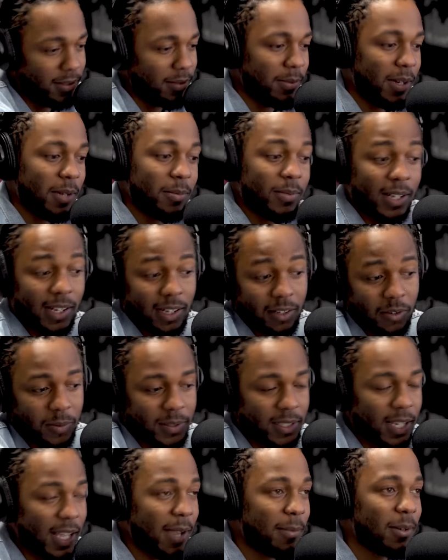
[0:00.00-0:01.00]
Might be that little
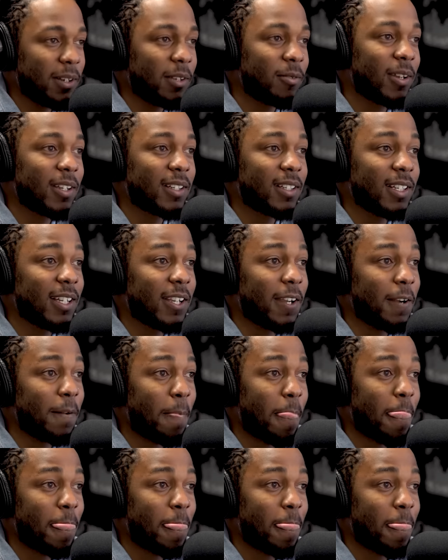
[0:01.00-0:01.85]
tablet right there.